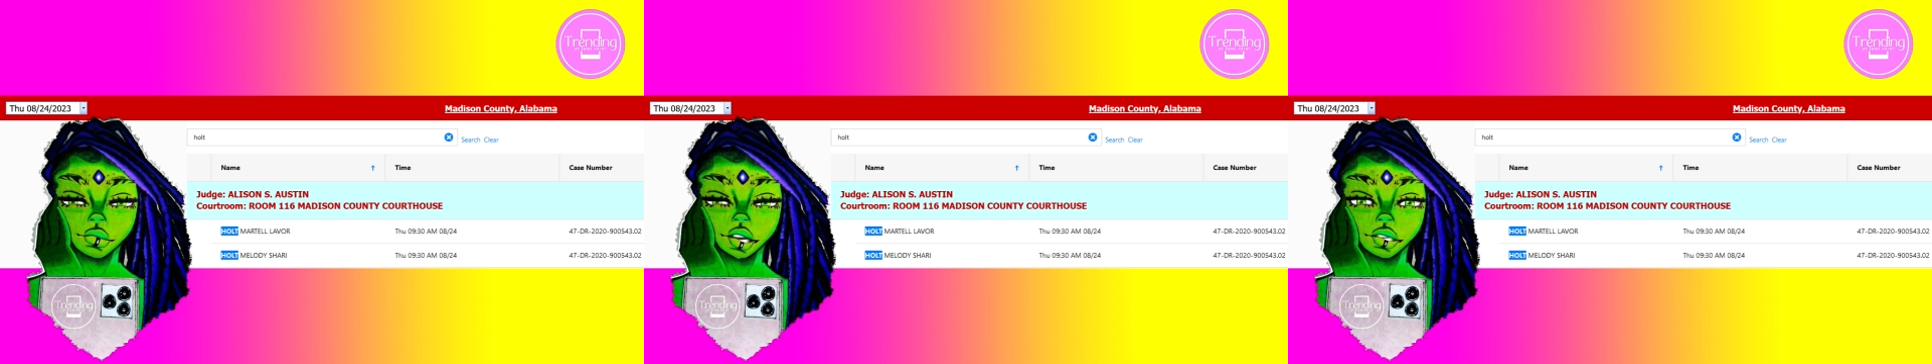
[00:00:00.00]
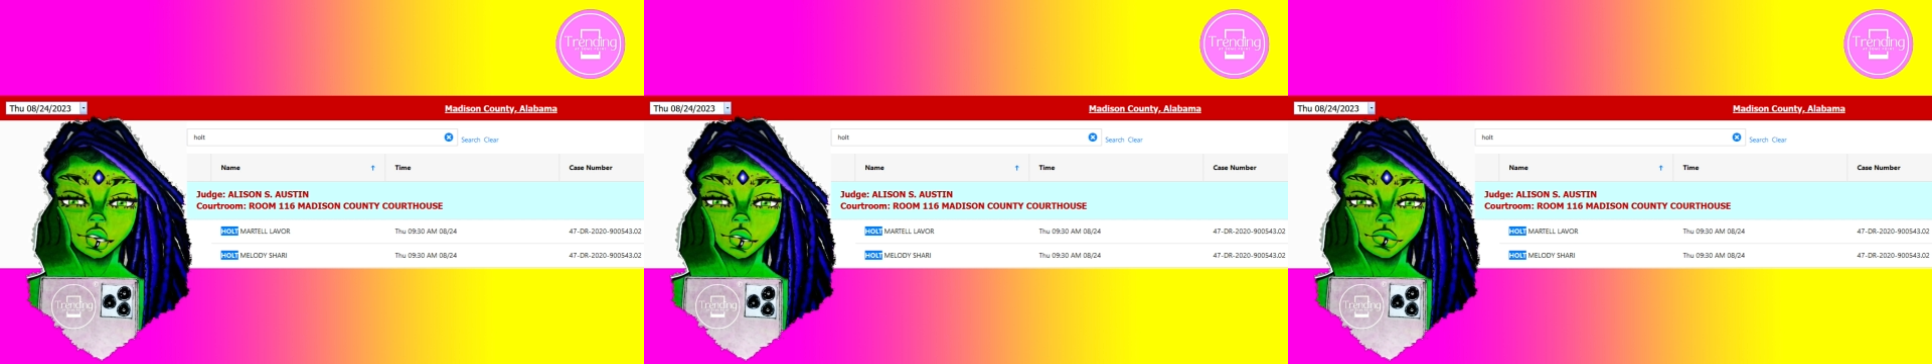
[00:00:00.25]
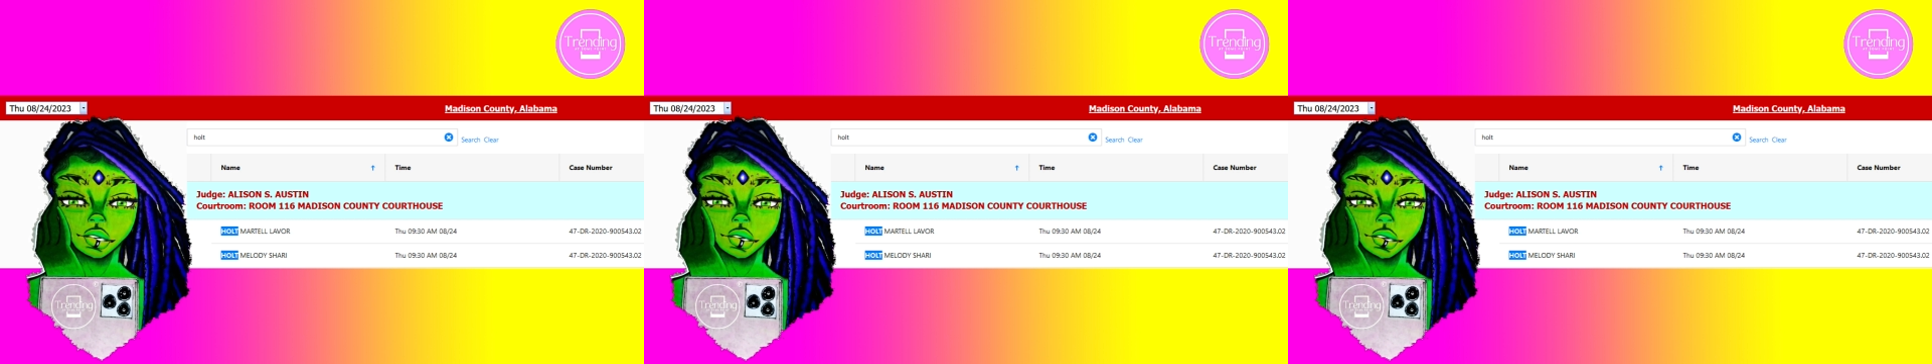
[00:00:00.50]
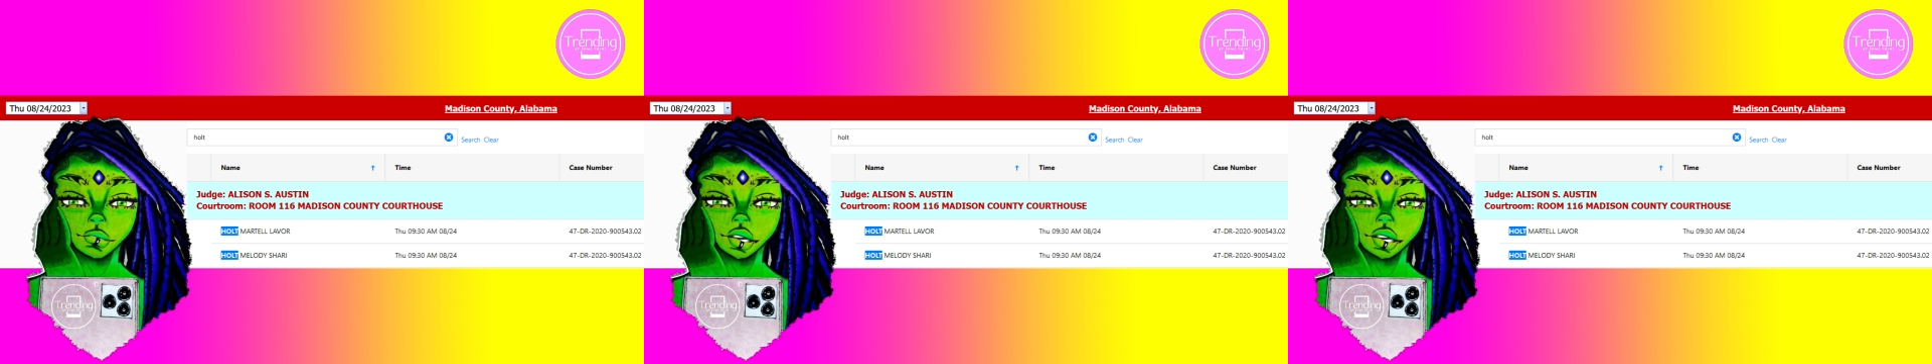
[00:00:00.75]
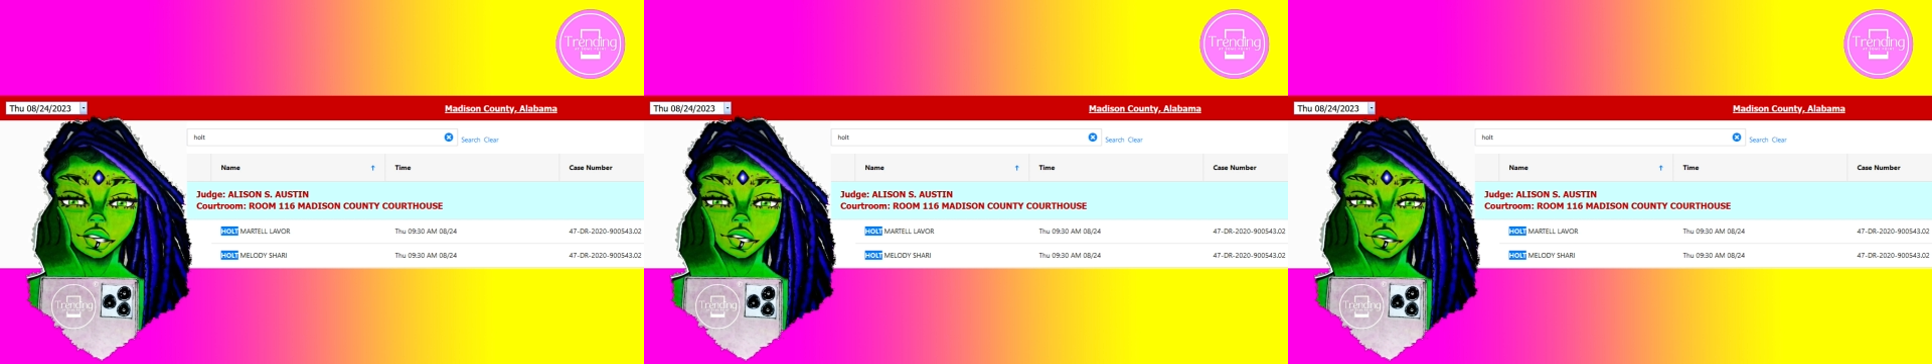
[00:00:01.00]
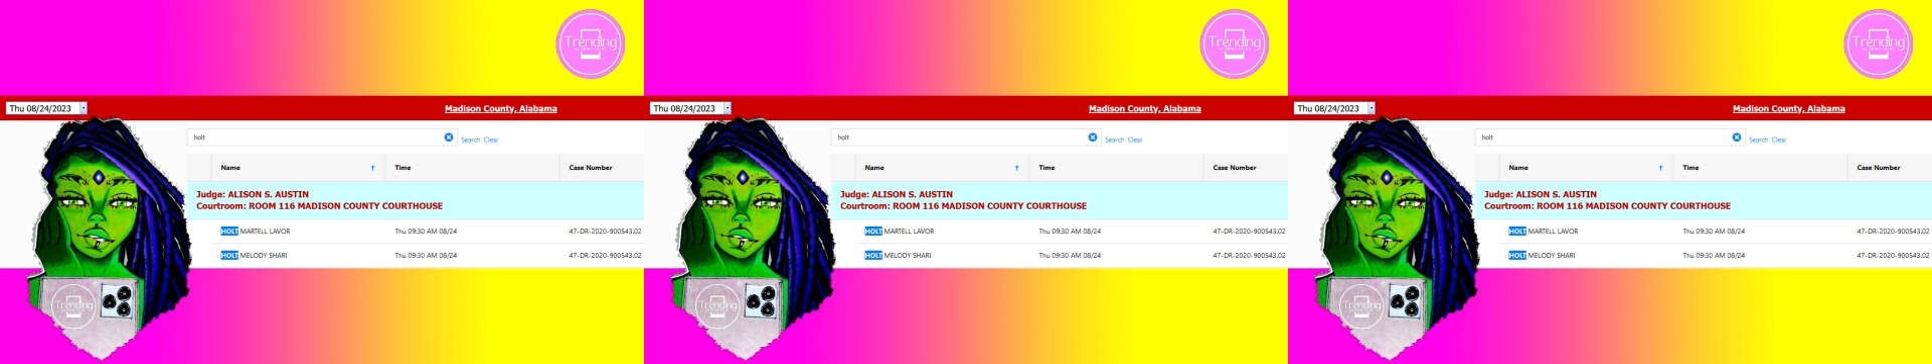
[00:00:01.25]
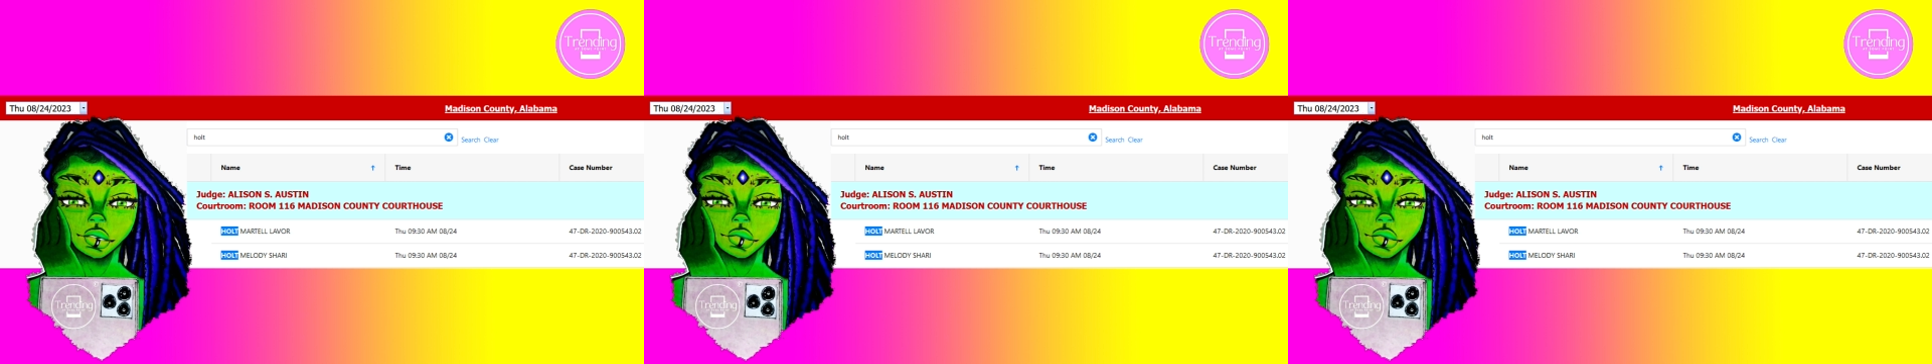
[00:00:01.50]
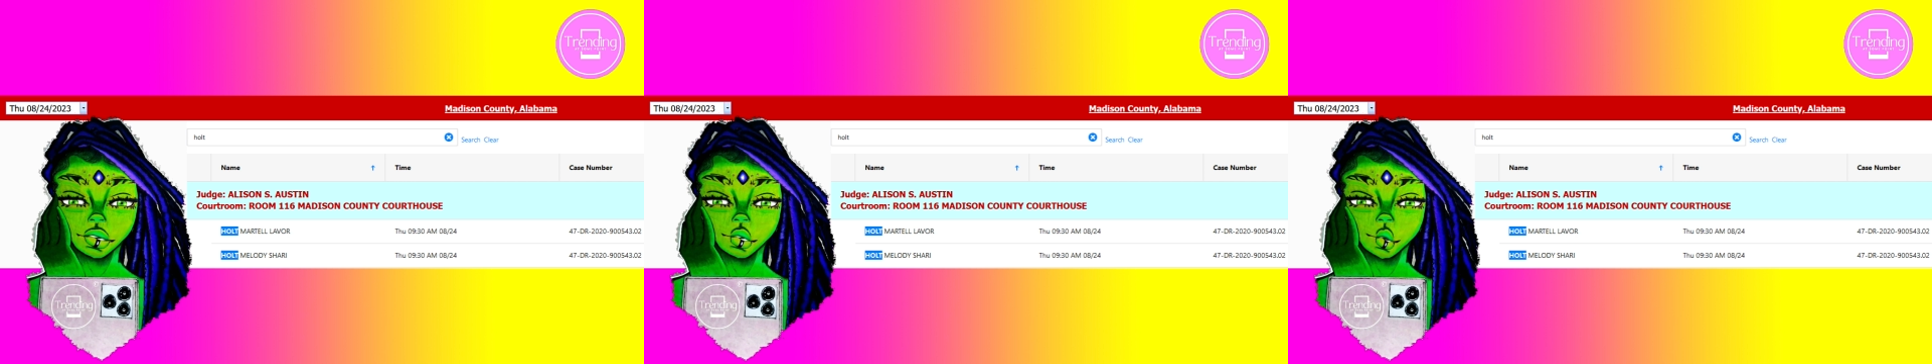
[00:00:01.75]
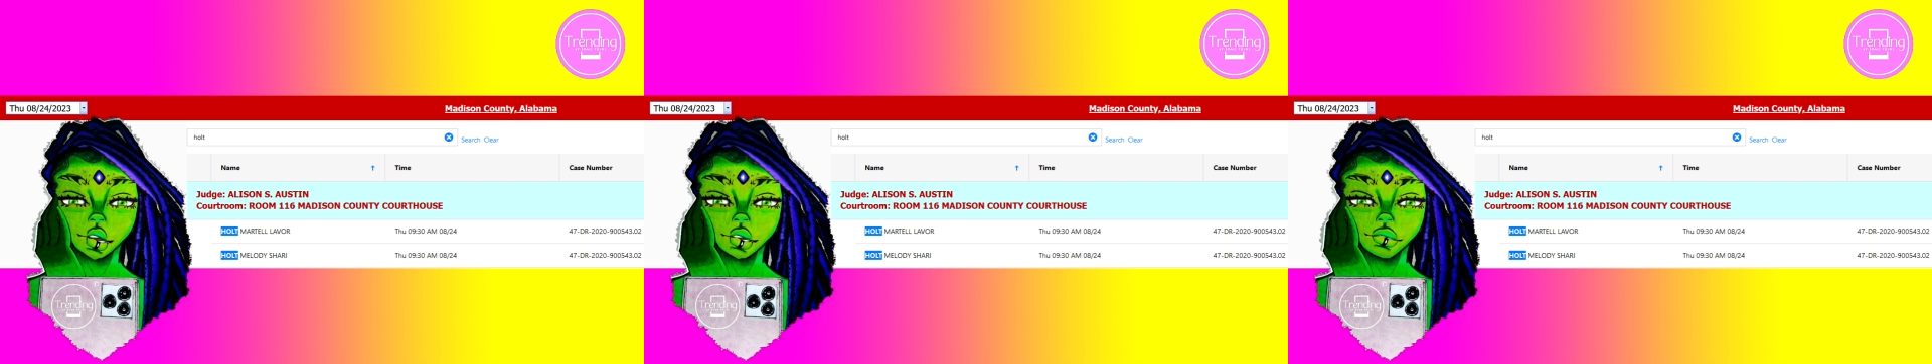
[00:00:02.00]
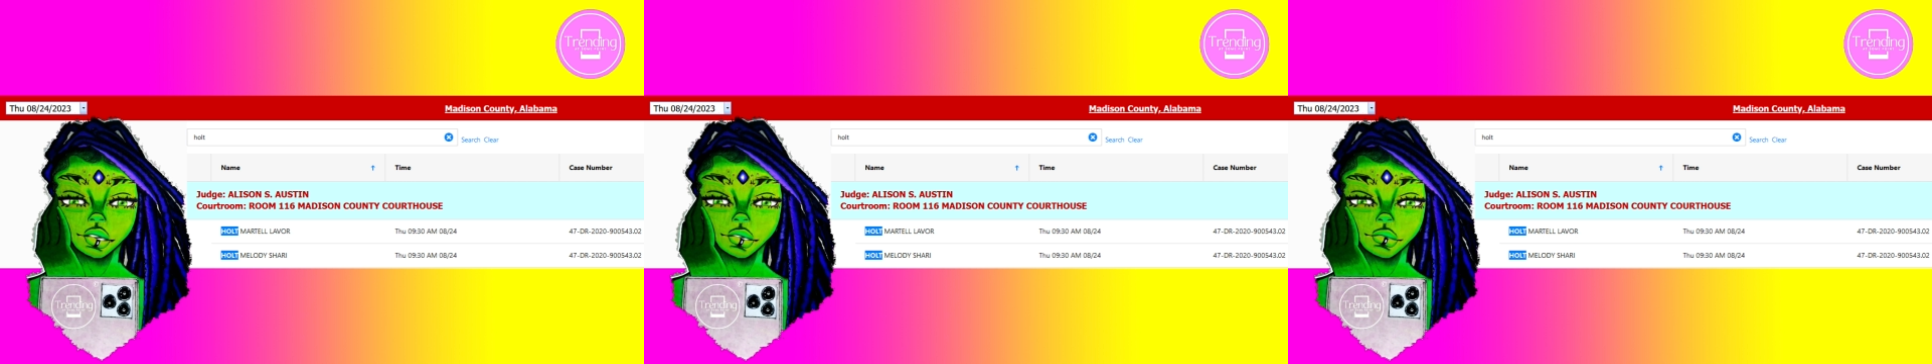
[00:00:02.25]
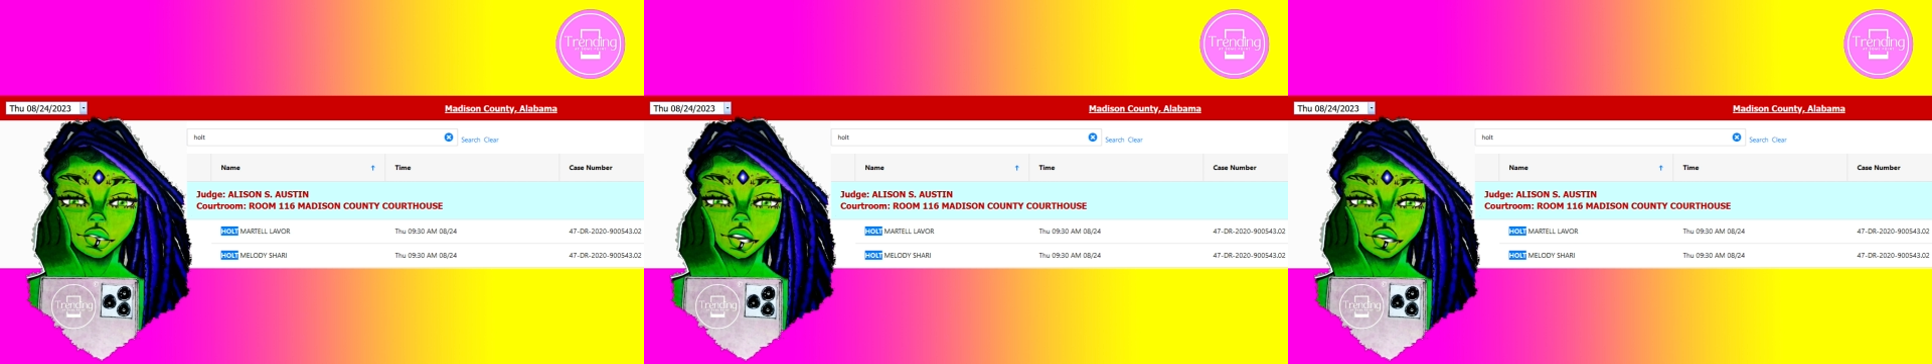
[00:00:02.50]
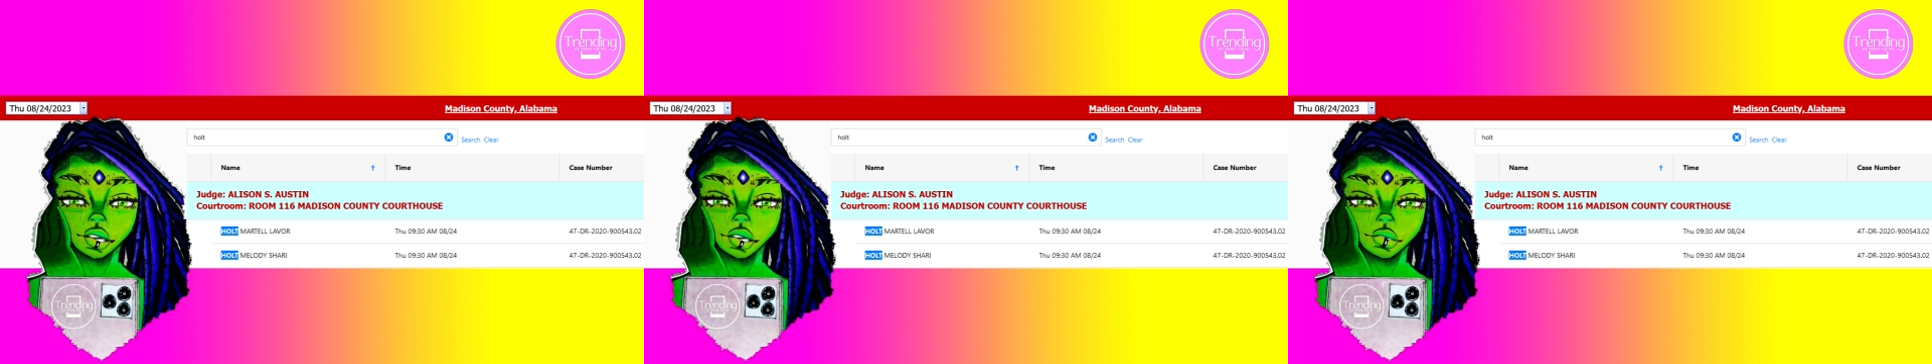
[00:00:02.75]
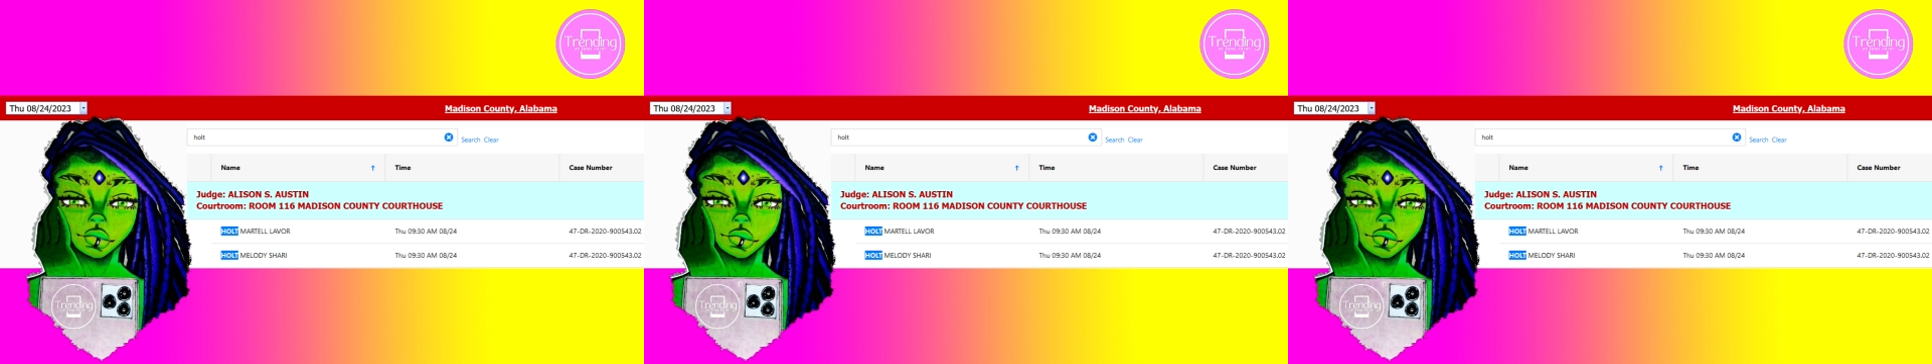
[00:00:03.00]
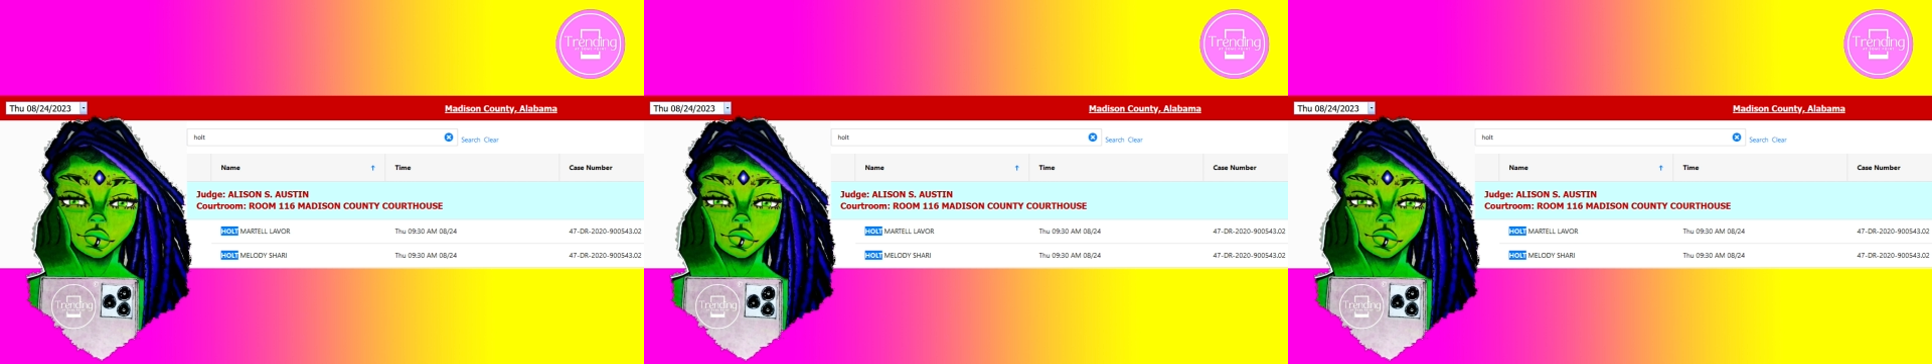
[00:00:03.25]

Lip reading: also tells me this is a carryover from the past.